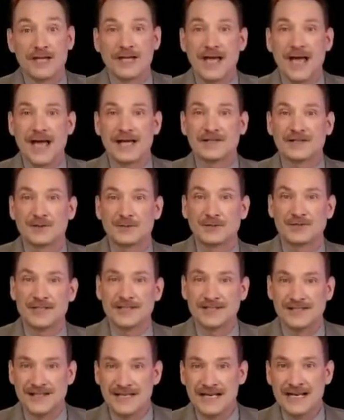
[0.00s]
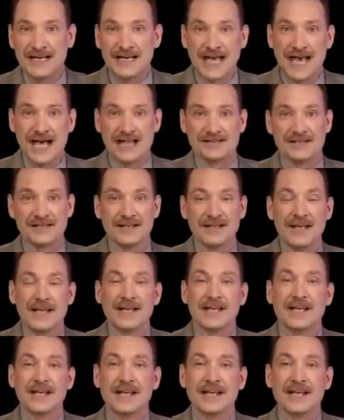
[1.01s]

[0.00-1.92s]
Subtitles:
weak acid was acetic acid,